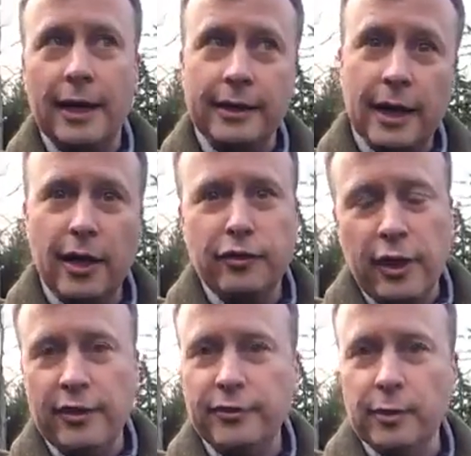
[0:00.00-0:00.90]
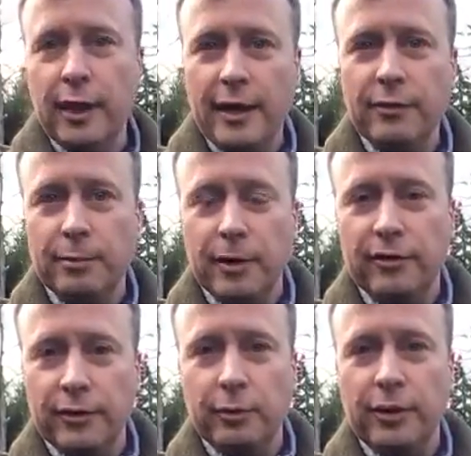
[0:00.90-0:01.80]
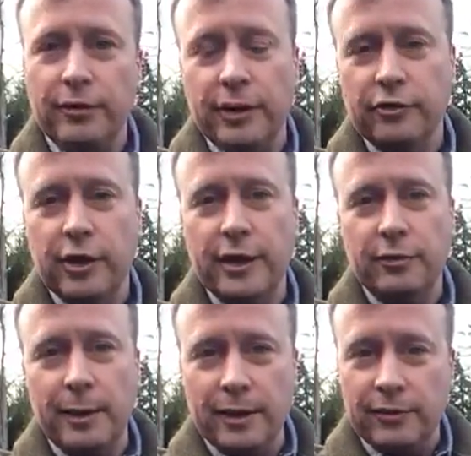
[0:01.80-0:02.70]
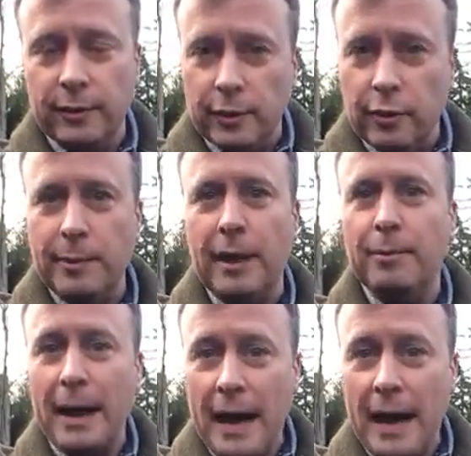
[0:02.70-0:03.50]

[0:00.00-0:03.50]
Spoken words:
in contrast to a lot of the books that we see in Chinese medicine that are about